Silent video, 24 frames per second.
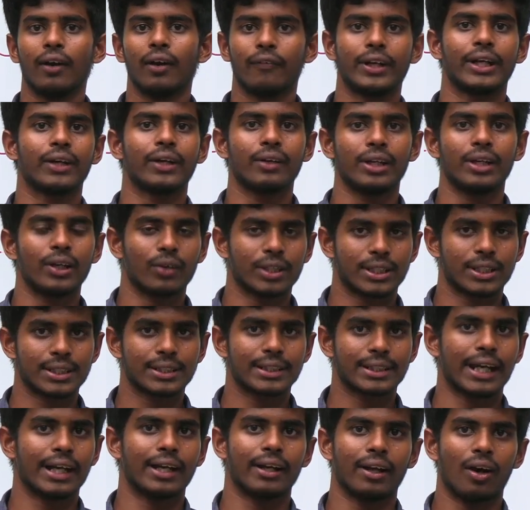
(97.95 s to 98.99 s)
frequently
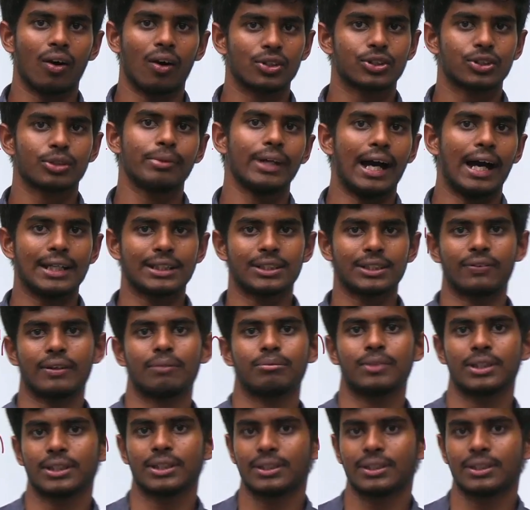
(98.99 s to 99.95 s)
questions can also be asked from